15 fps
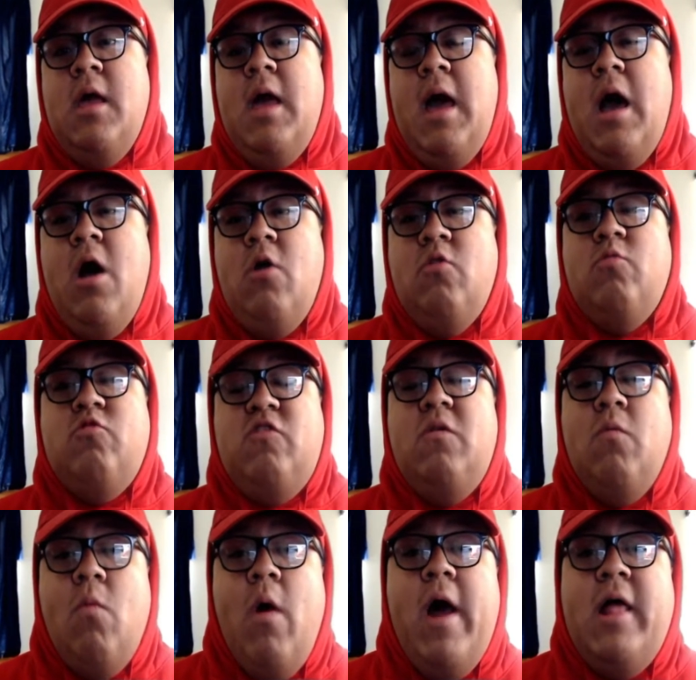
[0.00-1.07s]
How she
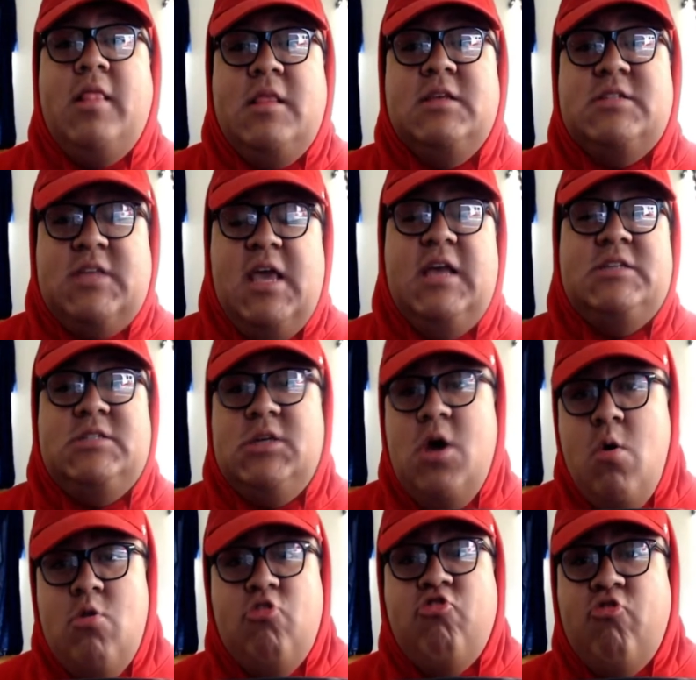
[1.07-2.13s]
wanted this case to
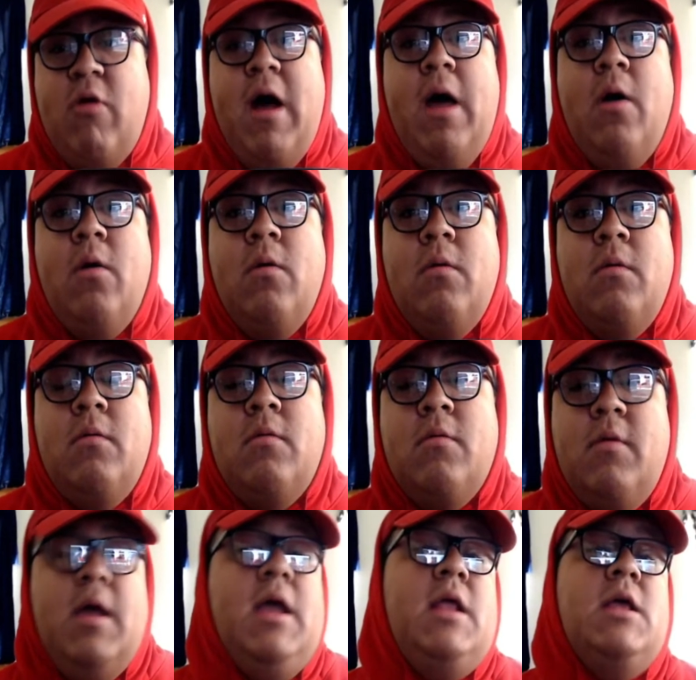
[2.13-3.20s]
go to trial,
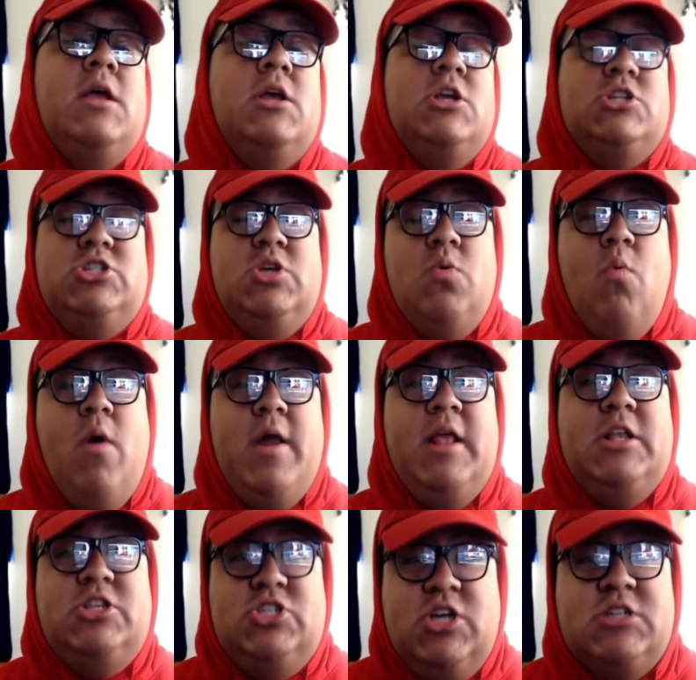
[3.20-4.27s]
right? She
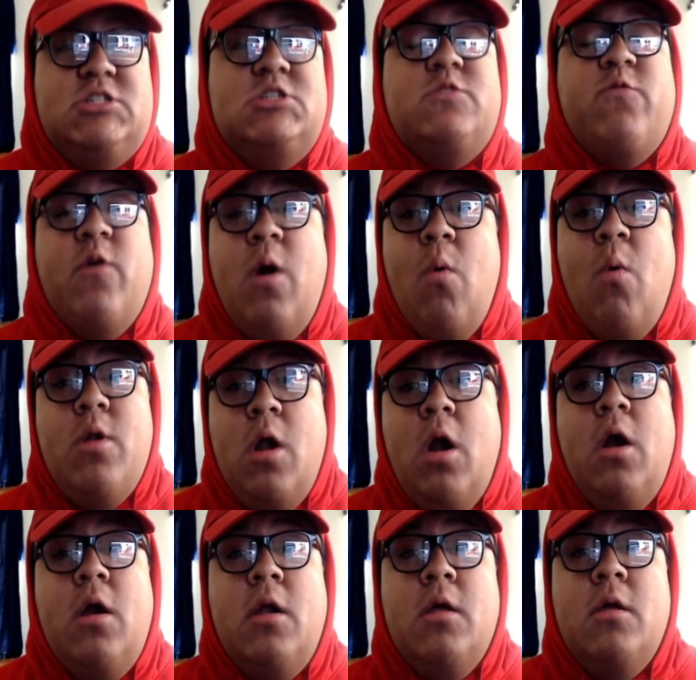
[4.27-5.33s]
wanted justice for Owen
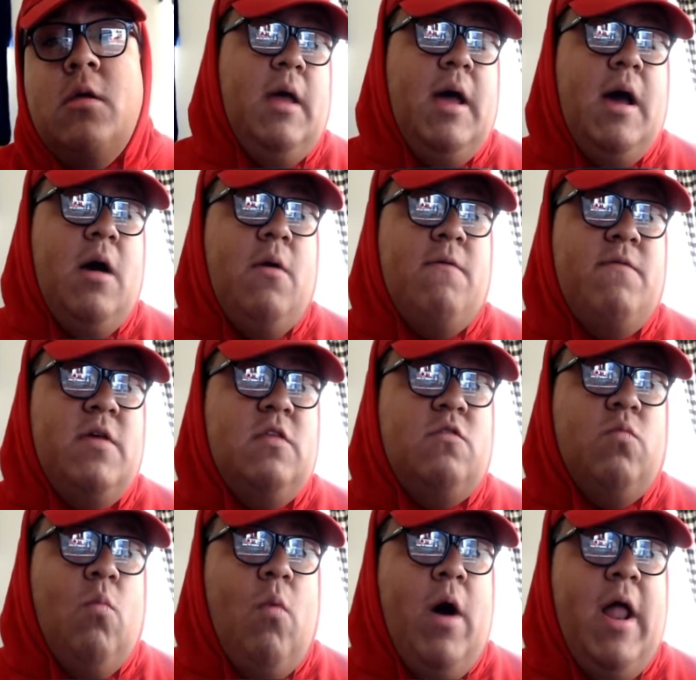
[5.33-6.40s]
Hart. How
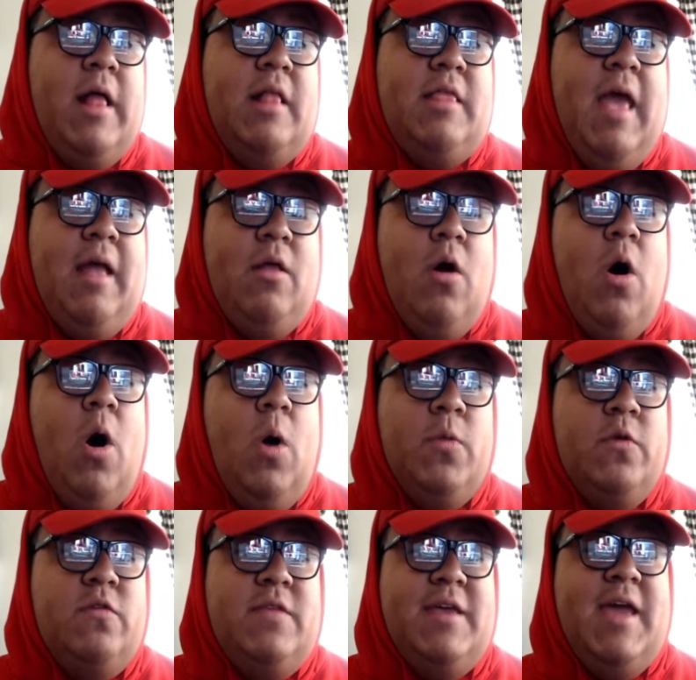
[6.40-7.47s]
Vince wanted to take all
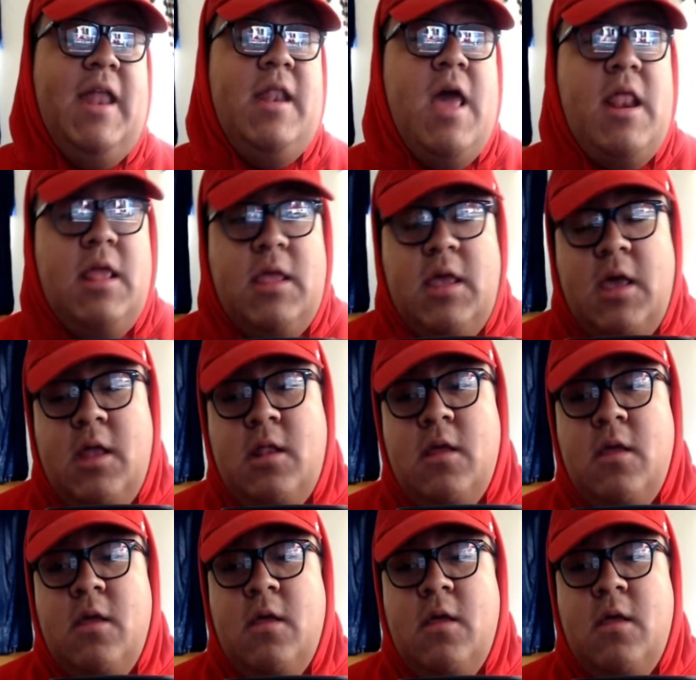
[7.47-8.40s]
this to Connecticut